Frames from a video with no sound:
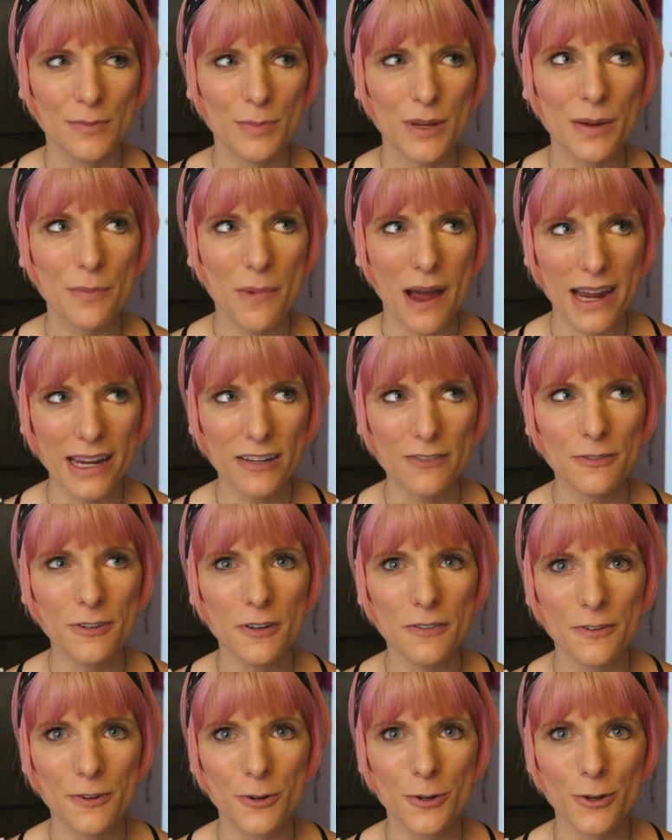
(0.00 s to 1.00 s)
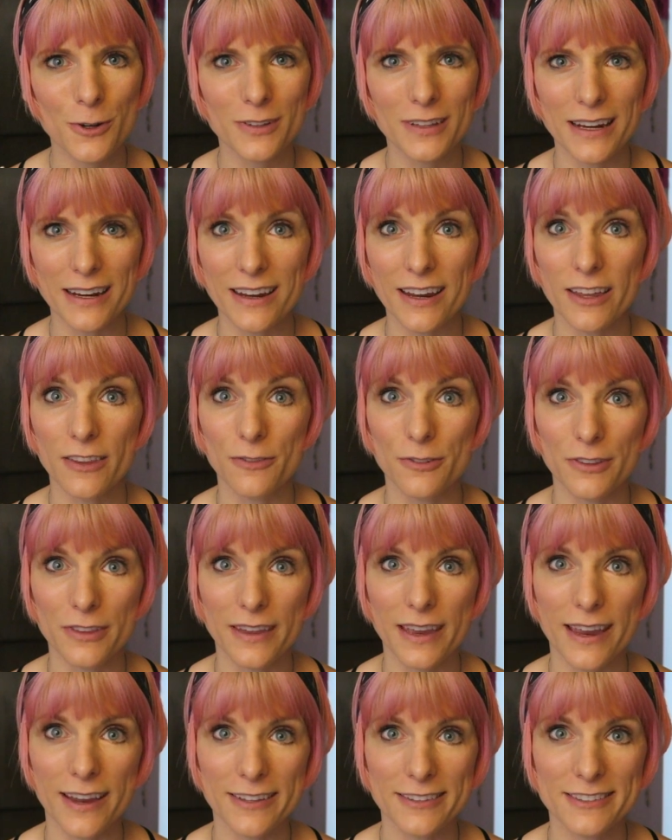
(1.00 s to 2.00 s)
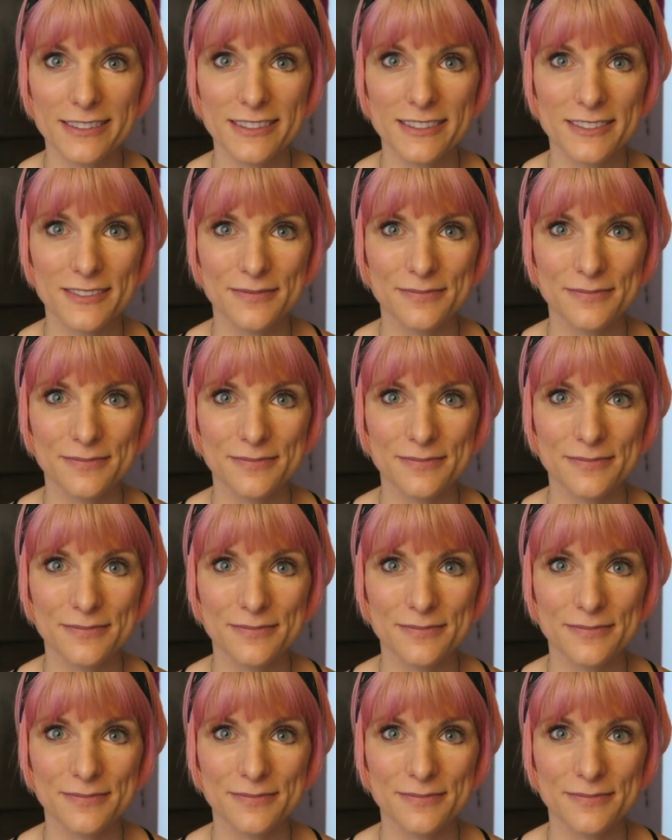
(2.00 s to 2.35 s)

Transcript: be mindful of who you're letting in through the gates.